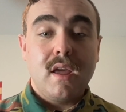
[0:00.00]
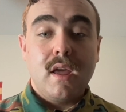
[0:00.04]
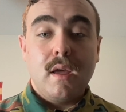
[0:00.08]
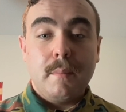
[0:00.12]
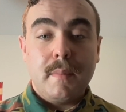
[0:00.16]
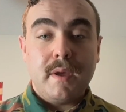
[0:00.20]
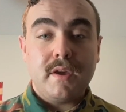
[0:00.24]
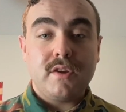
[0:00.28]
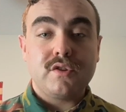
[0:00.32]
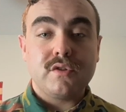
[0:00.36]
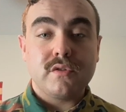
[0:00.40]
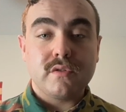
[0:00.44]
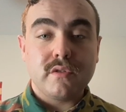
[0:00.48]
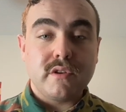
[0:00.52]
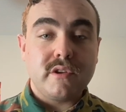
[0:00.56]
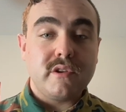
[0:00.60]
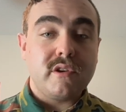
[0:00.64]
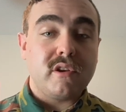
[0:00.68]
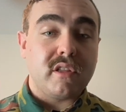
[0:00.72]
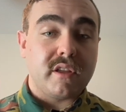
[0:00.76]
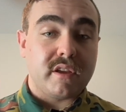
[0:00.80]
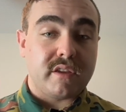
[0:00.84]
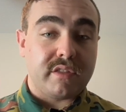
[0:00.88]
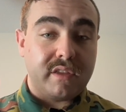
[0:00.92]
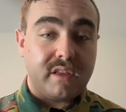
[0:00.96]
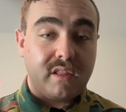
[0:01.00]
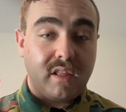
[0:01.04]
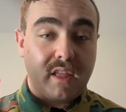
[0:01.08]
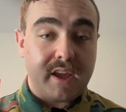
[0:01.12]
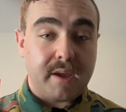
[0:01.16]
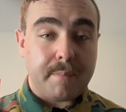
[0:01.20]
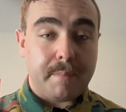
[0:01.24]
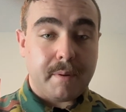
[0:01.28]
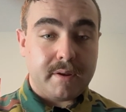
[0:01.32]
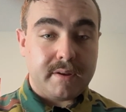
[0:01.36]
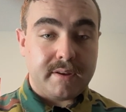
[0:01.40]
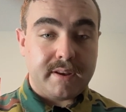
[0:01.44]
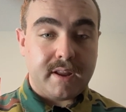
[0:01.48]
make sure you click the like
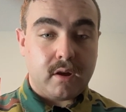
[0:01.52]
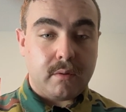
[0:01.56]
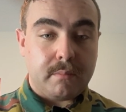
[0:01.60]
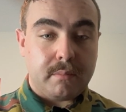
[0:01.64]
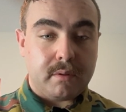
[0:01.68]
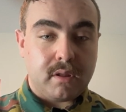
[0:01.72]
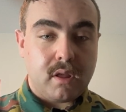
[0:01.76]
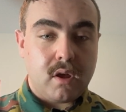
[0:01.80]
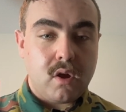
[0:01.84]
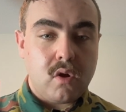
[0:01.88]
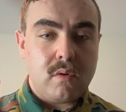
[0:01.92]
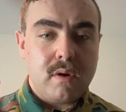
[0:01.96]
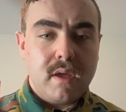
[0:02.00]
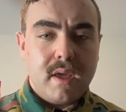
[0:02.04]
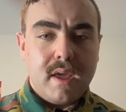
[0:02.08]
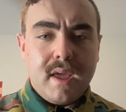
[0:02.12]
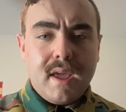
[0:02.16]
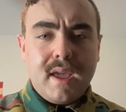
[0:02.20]
button down below,